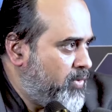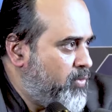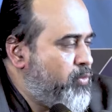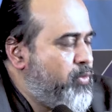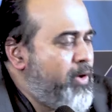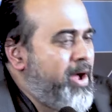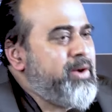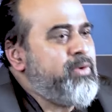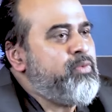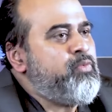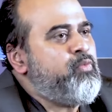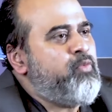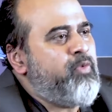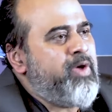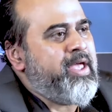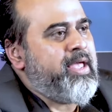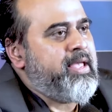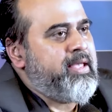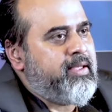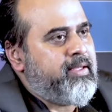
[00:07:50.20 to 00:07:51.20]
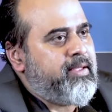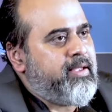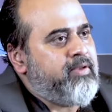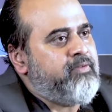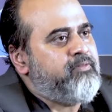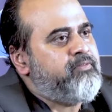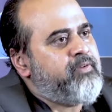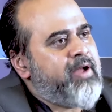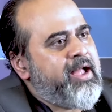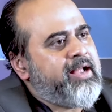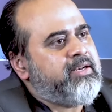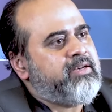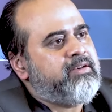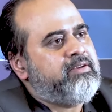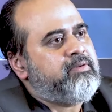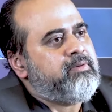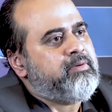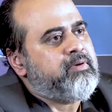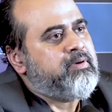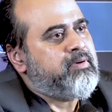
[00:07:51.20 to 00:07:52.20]
One way, in
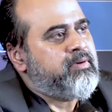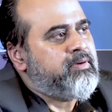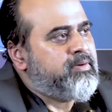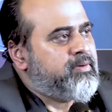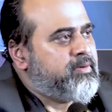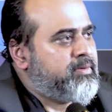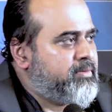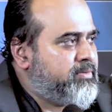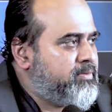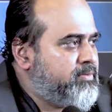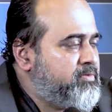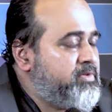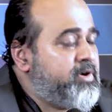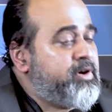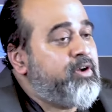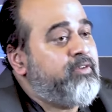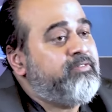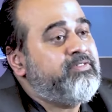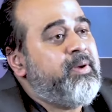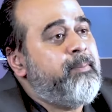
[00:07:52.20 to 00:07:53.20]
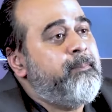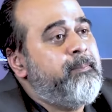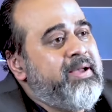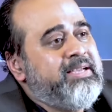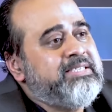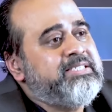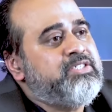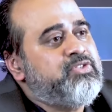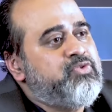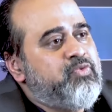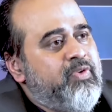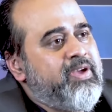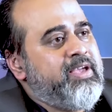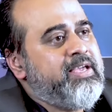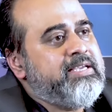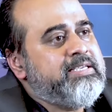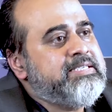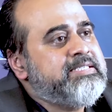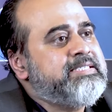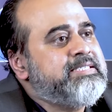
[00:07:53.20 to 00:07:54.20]
fact, one of the best
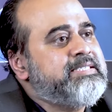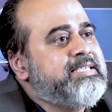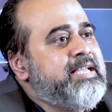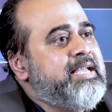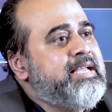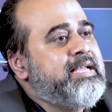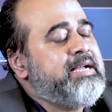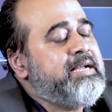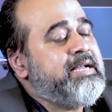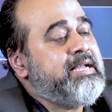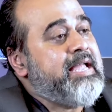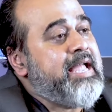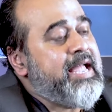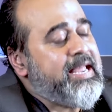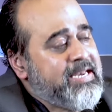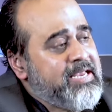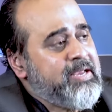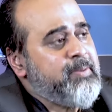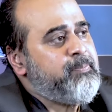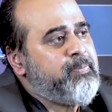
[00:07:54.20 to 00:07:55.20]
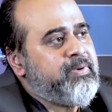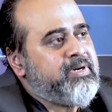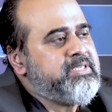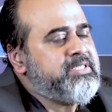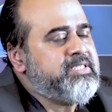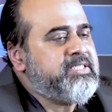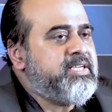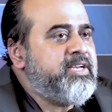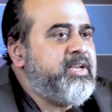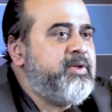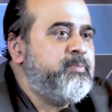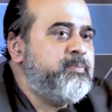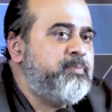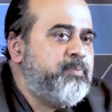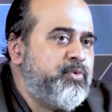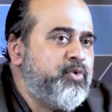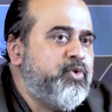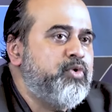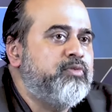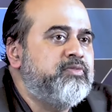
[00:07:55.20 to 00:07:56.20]
ways any person
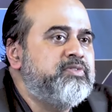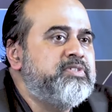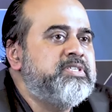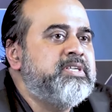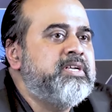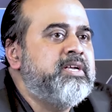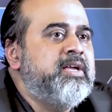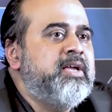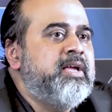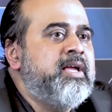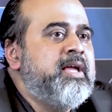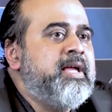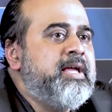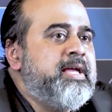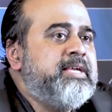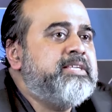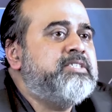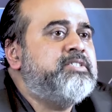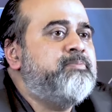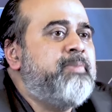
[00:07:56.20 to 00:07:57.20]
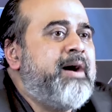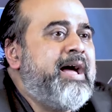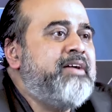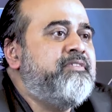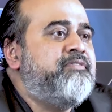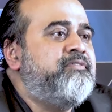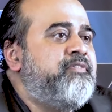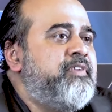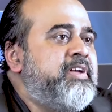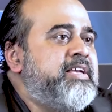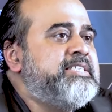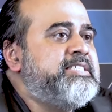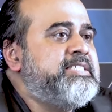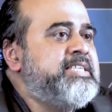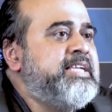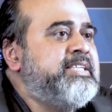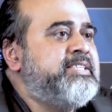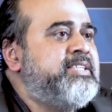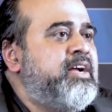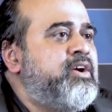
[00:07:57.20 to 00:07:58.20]
improves is by
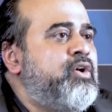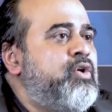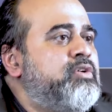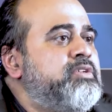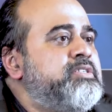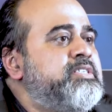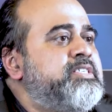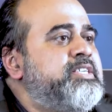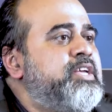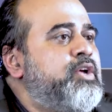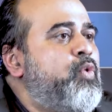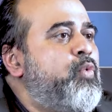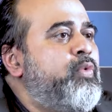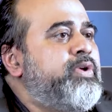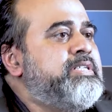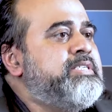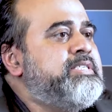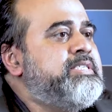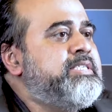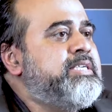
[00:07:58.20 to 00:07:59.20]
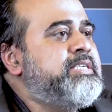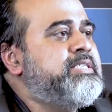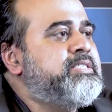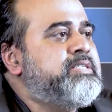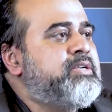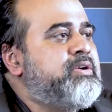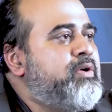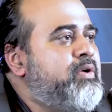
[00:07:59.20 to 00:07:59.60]
facing the consequences